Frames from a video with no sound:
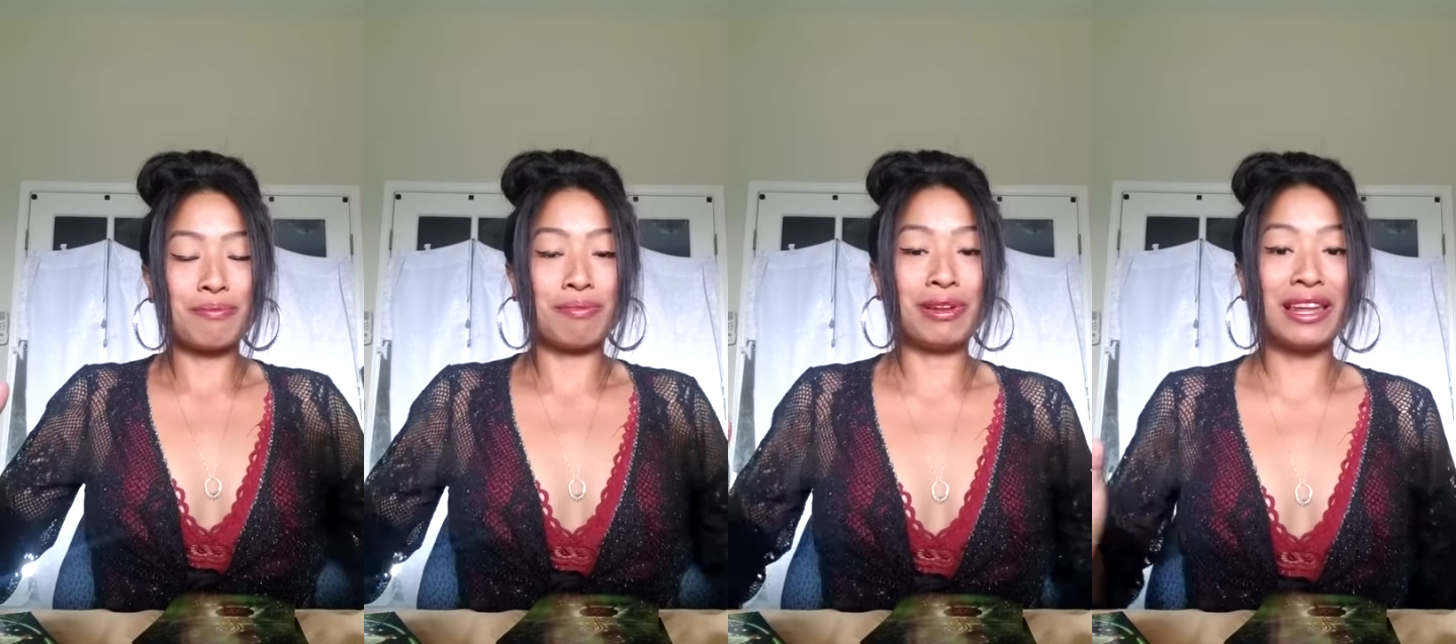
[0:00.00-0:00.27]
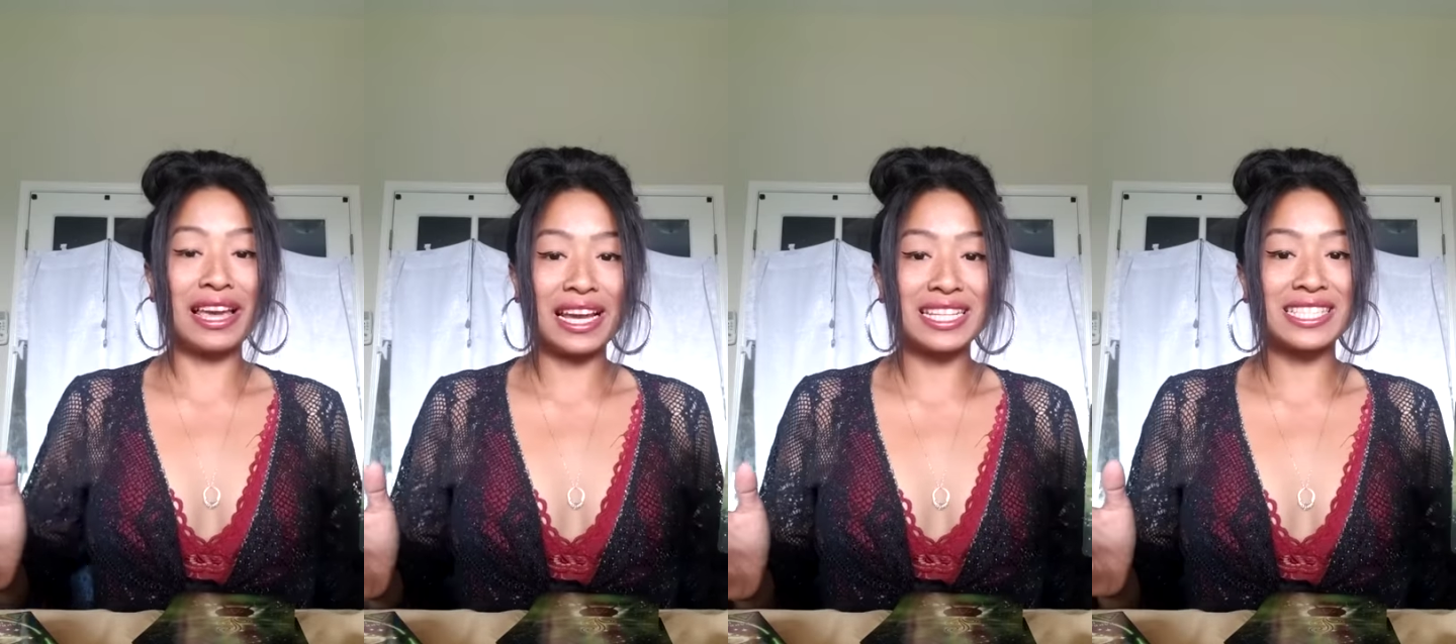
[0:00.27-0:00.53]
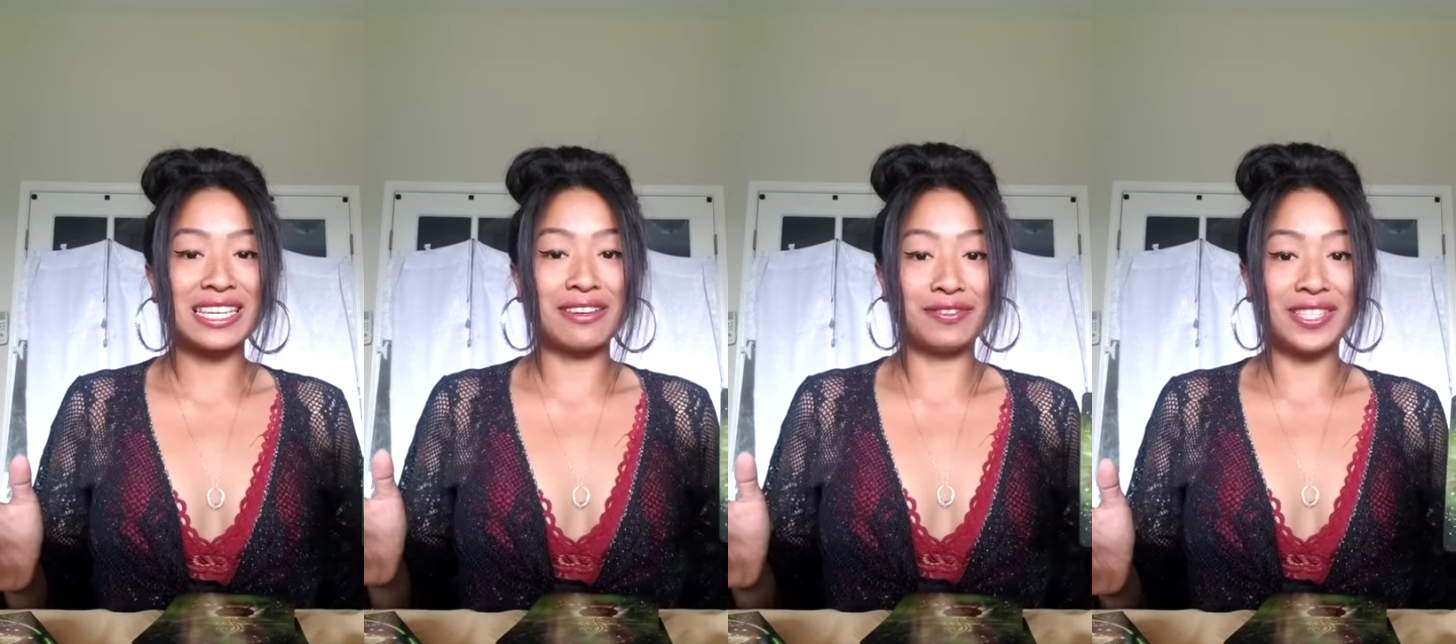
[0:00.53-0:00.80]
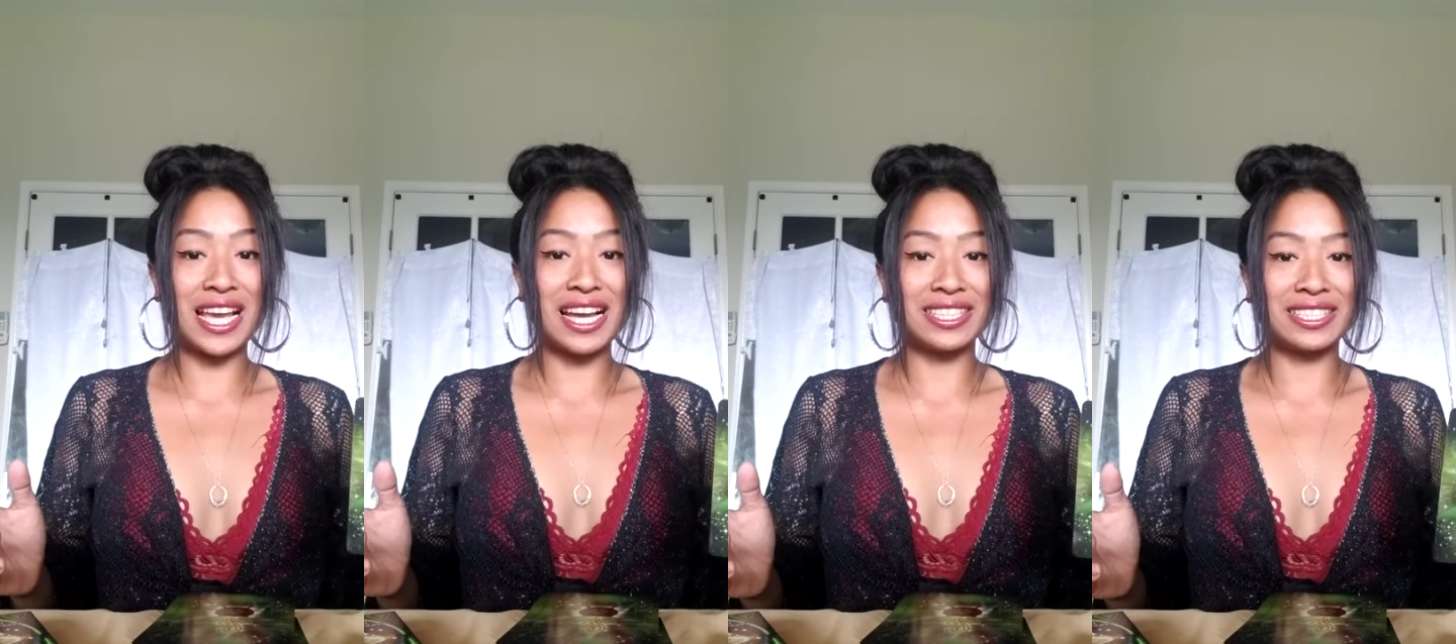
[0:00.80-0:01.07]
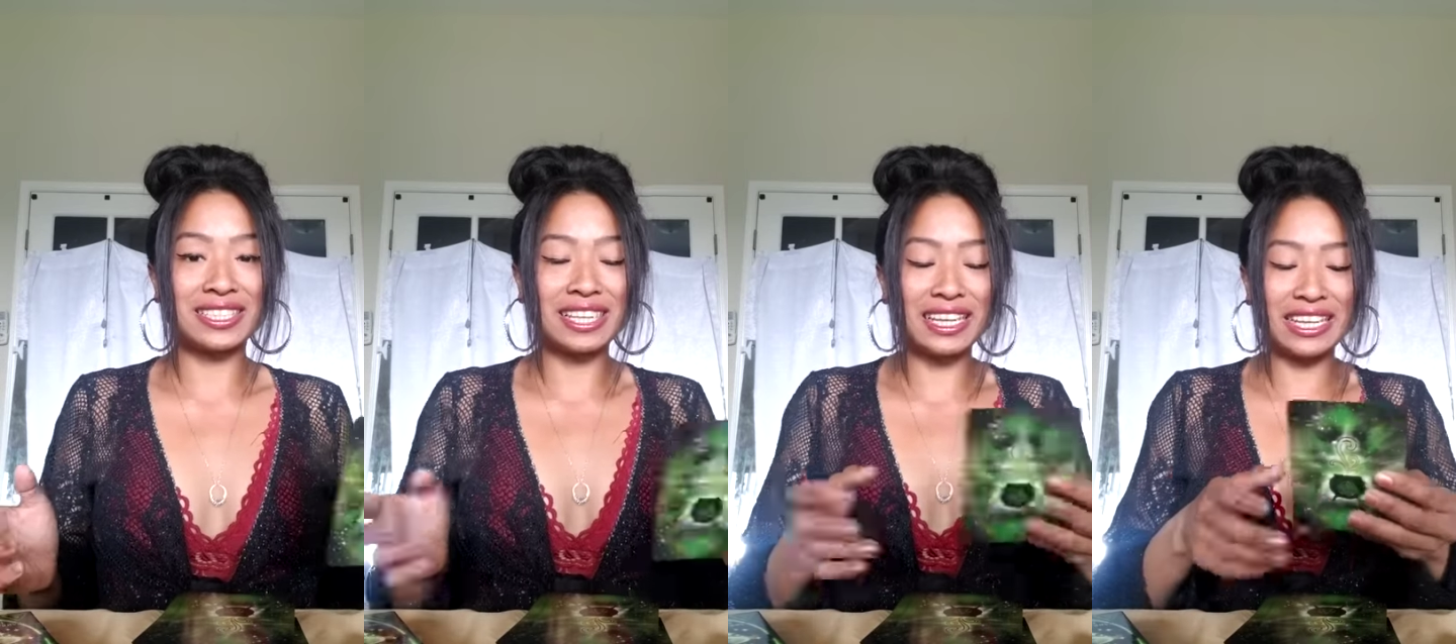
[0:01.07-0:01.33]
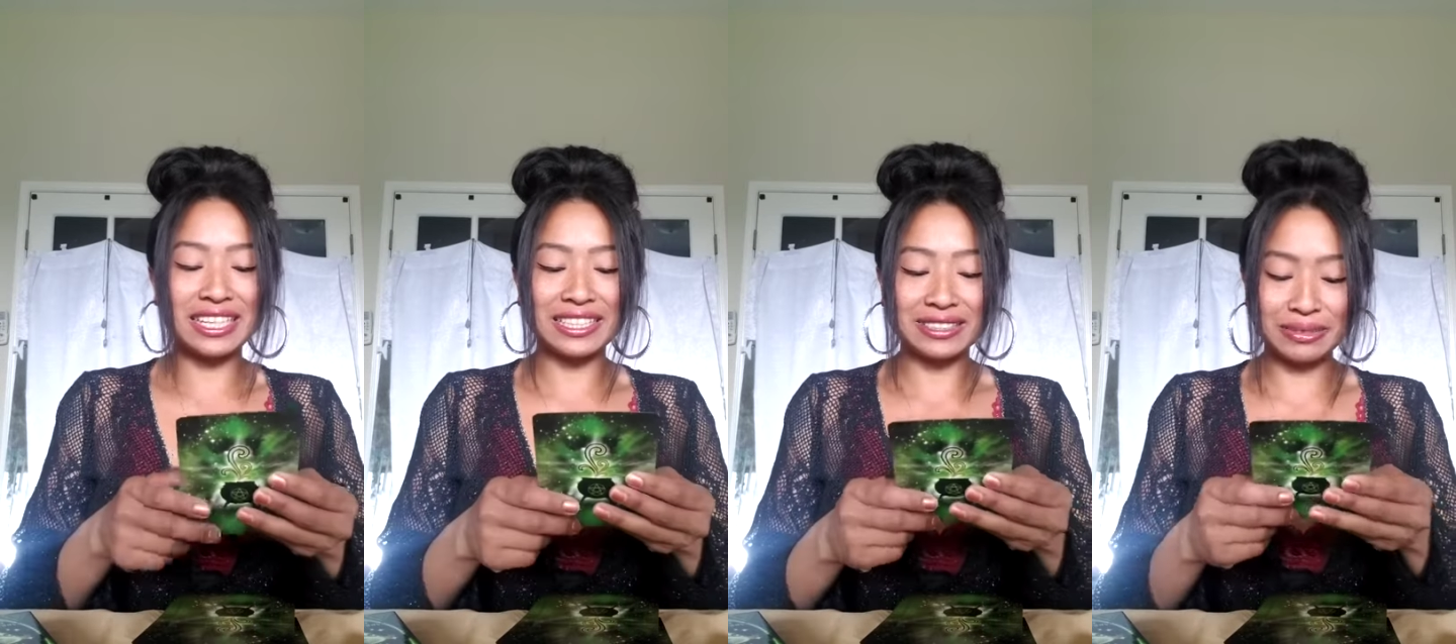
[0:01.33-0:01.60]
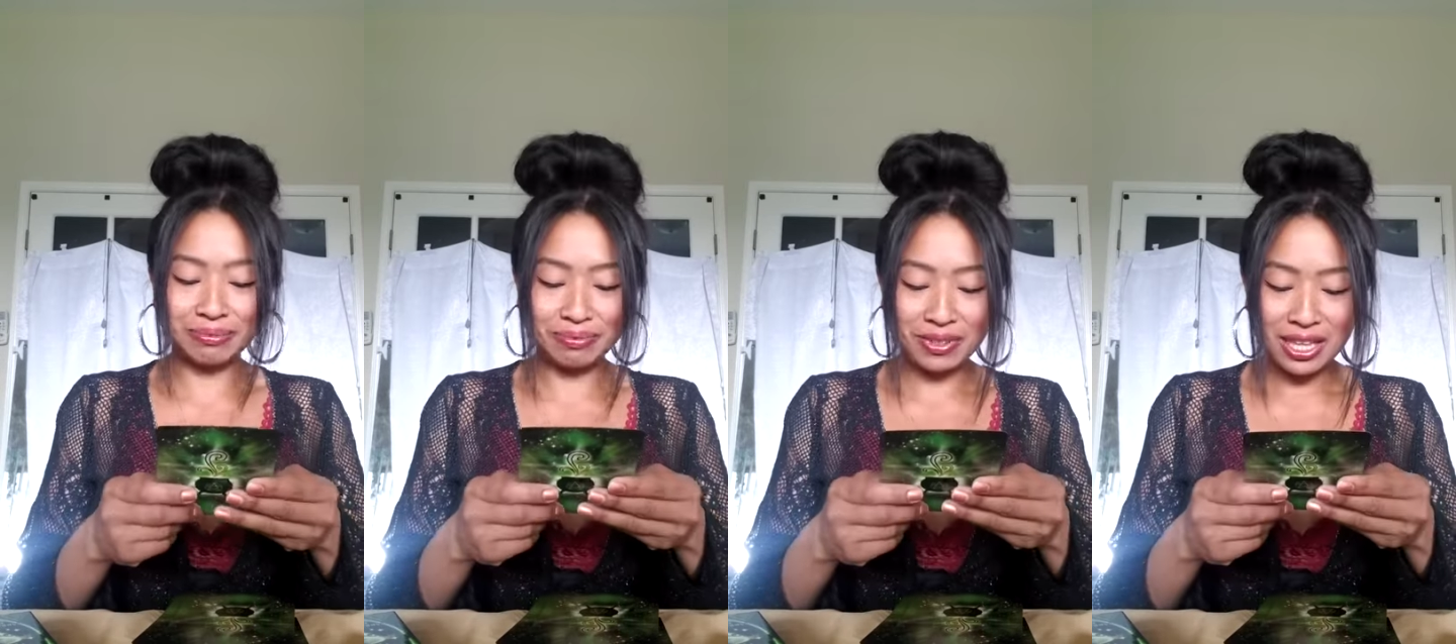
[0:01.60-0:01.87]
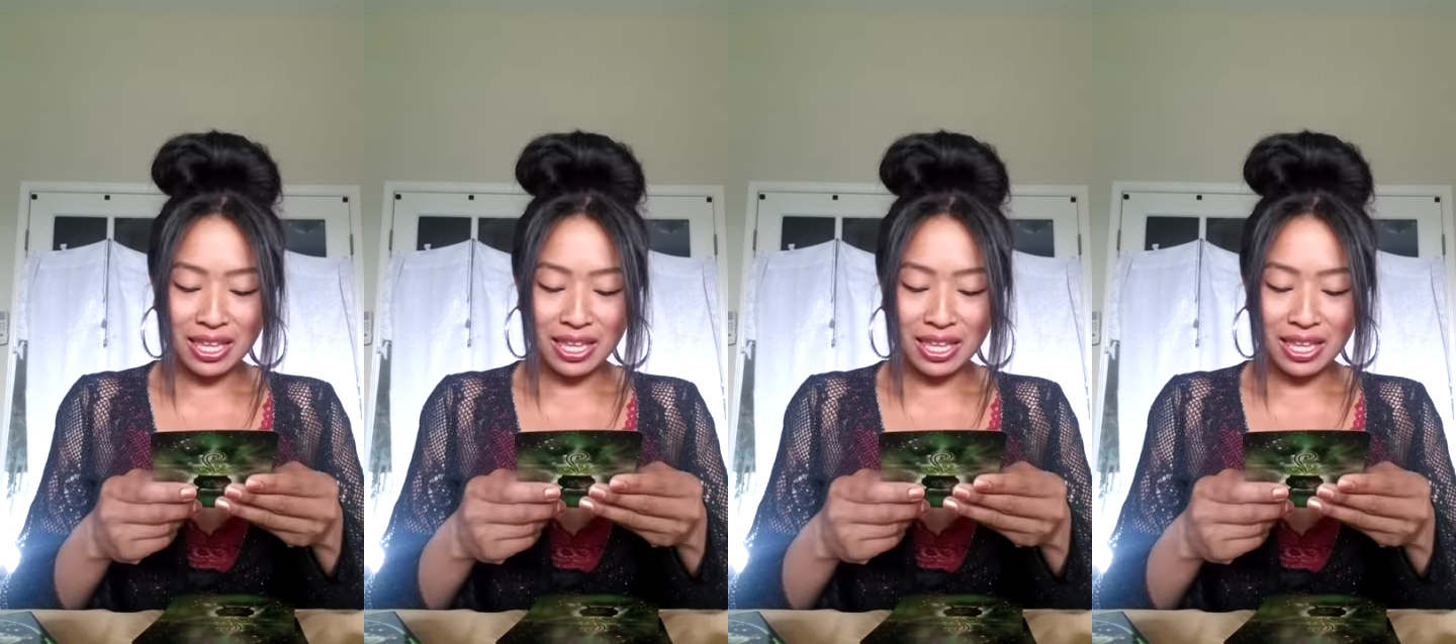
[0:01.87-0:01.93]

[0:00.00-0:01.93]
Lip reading: plant of dandelion.